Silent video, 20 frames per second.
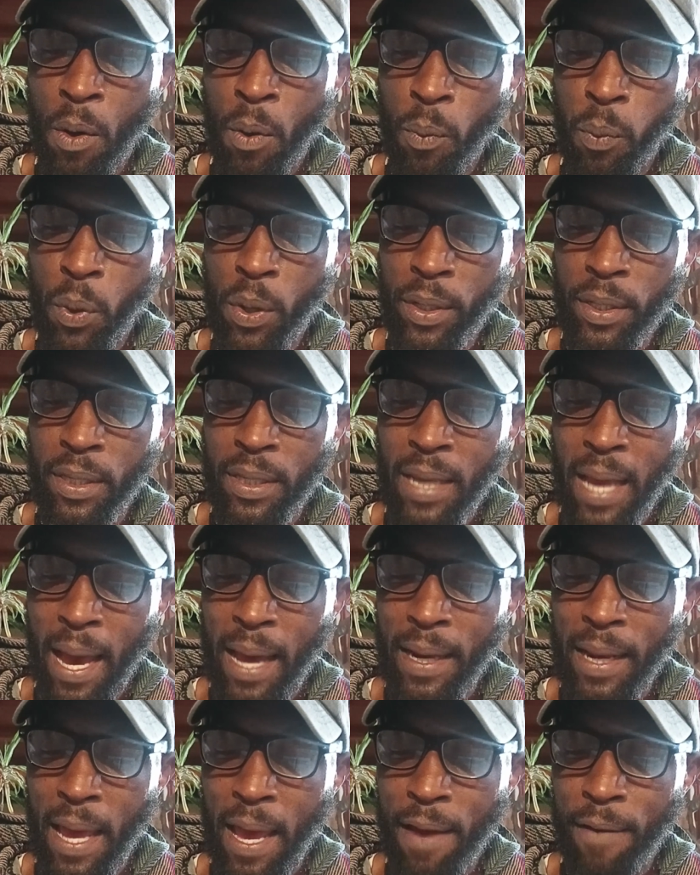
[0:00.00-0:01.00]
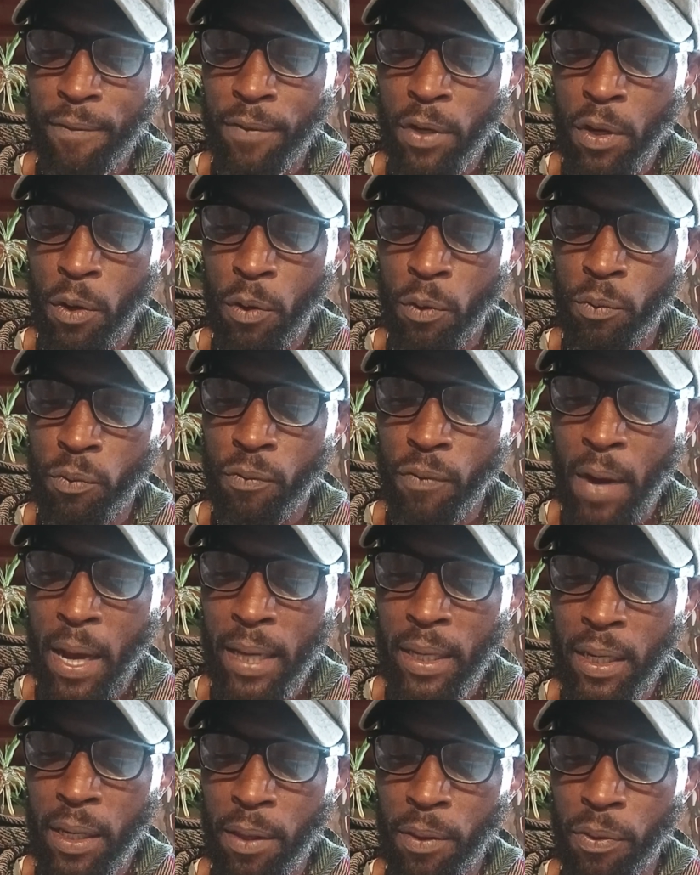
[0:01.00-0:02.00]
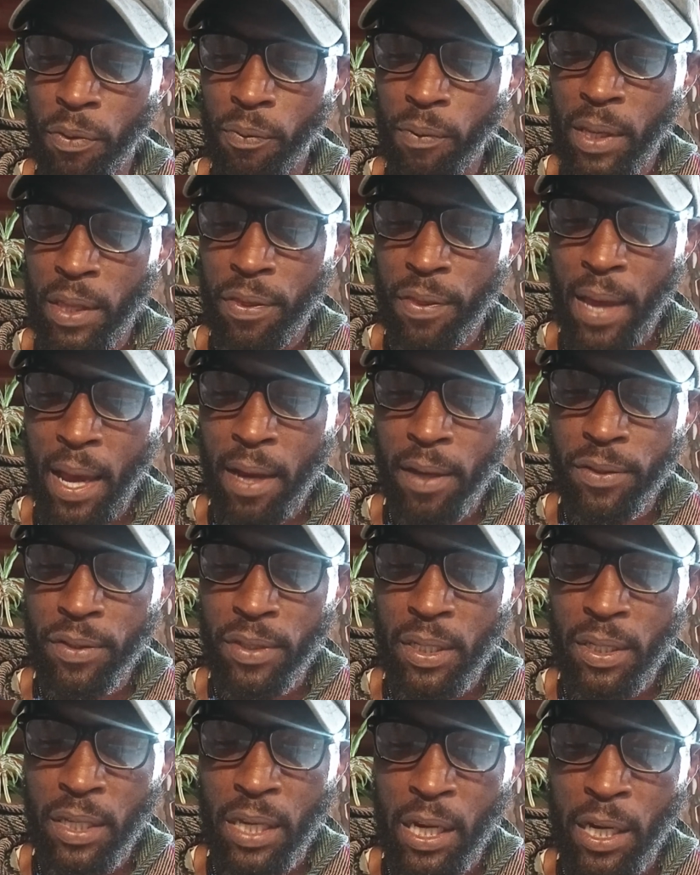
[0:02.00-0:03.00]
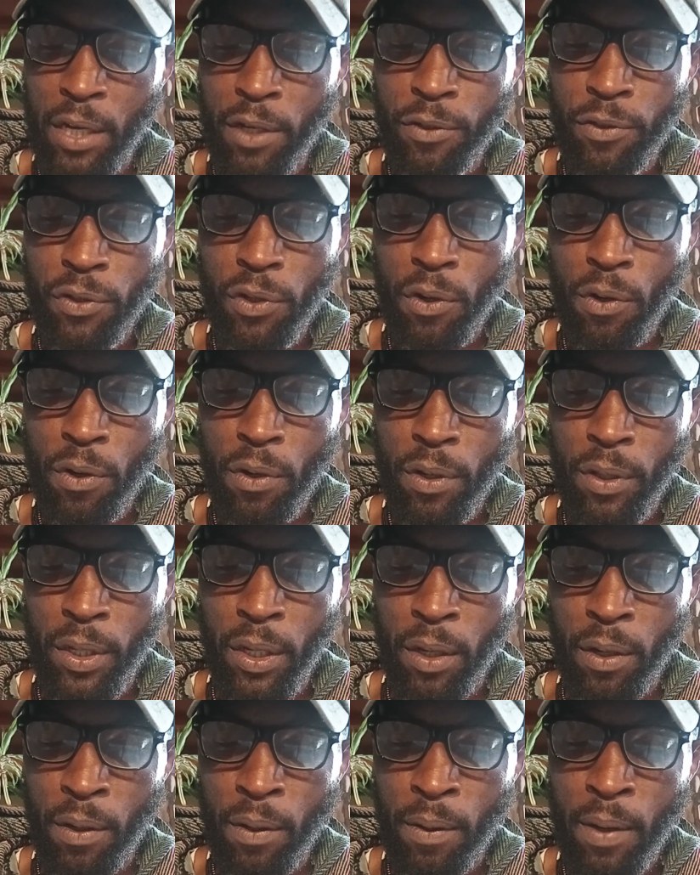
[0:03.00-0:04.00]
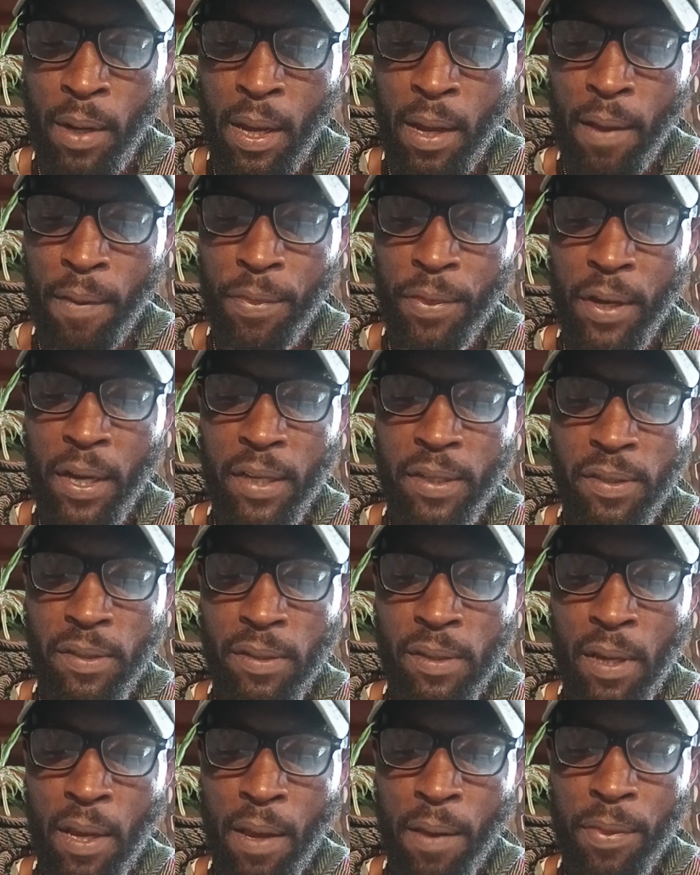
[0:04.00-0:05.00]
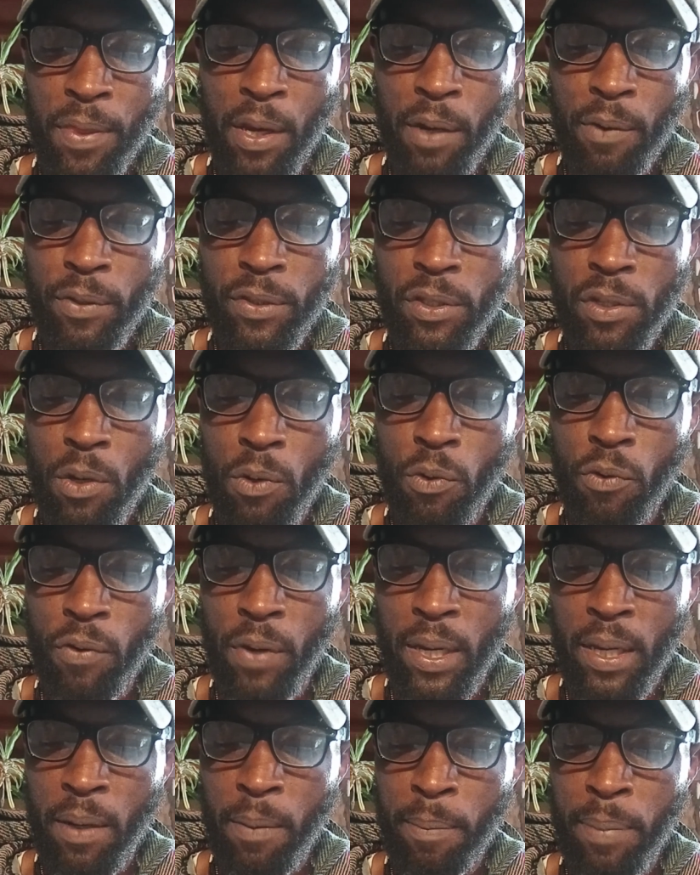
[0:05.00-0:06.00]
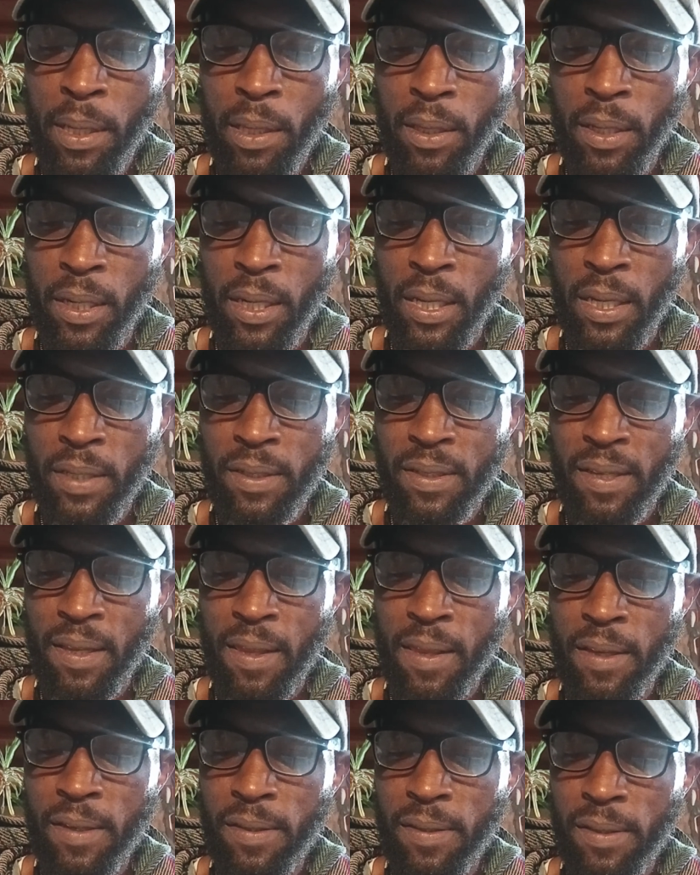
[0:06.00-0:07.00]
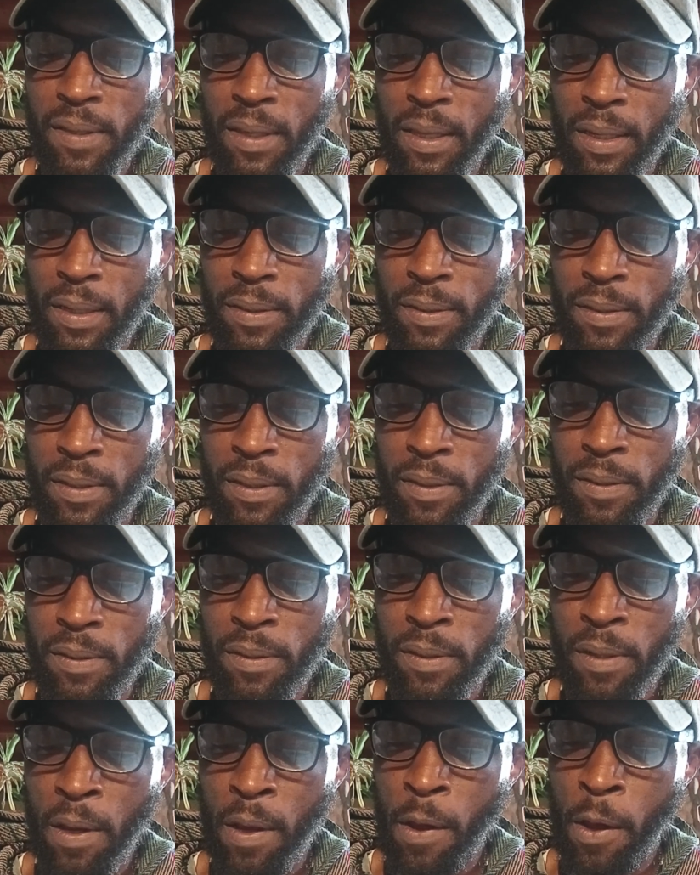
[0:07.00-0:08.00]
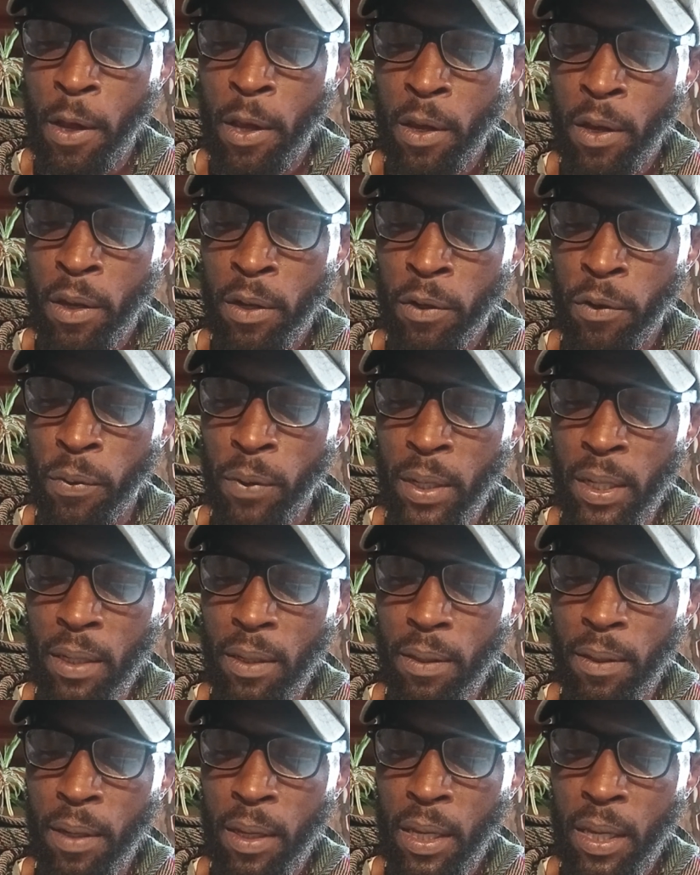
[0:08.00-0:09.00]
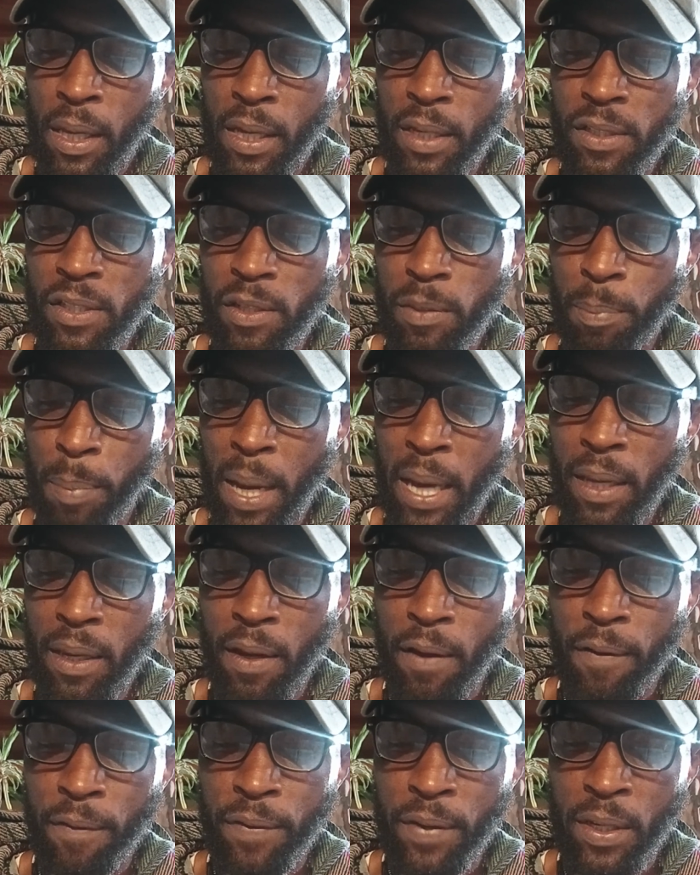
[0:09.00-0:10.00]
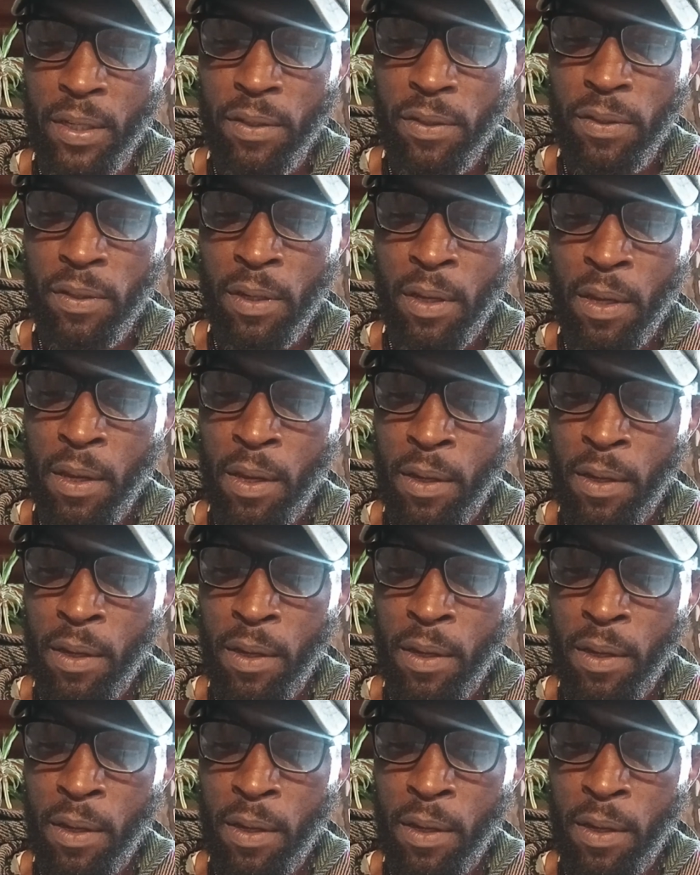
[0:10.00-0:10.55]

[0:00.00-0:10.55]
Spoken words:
would not have known writing 3,000 years earlier. Thus, there is no credibility to this thesis. Crete, in spite of its